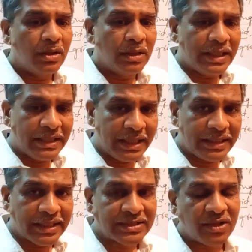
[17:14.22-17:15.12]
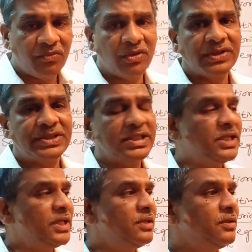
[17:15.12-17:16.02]
inheritance of one
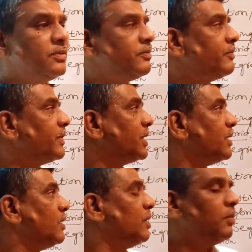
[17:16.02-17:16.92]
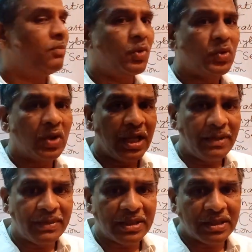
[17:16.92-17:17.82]
gene,
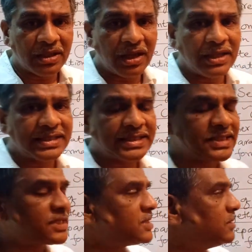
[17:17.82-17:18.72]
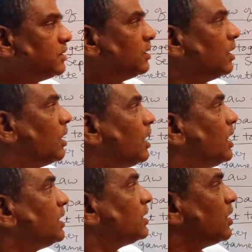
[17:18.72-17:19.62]
monohybrid cross,
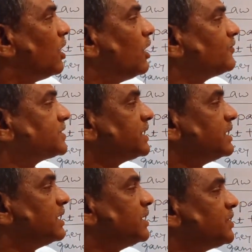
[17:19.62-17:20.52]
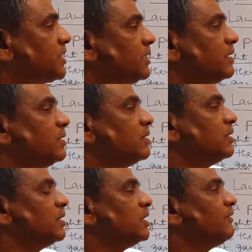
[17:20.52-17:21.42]
or law of segregation.
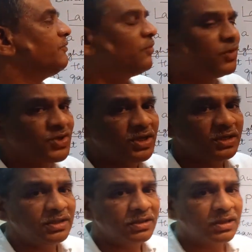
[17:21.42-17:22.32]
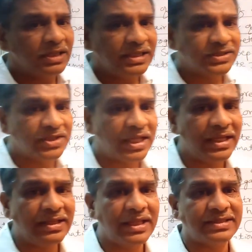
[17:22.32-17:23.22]
If question is there
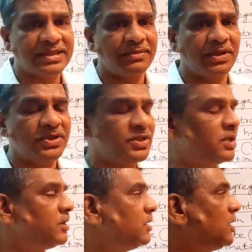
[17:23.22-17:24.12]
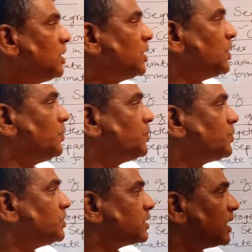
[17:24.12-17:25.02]
in the examination, you
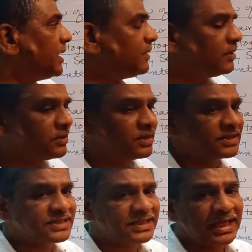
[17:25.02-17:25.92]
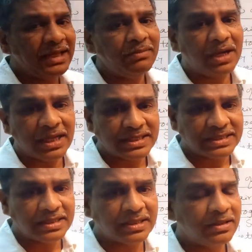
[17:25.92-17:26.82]
should write the same
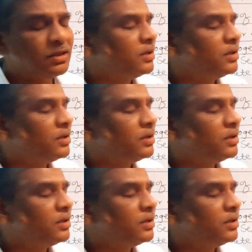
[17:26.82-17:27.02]
answer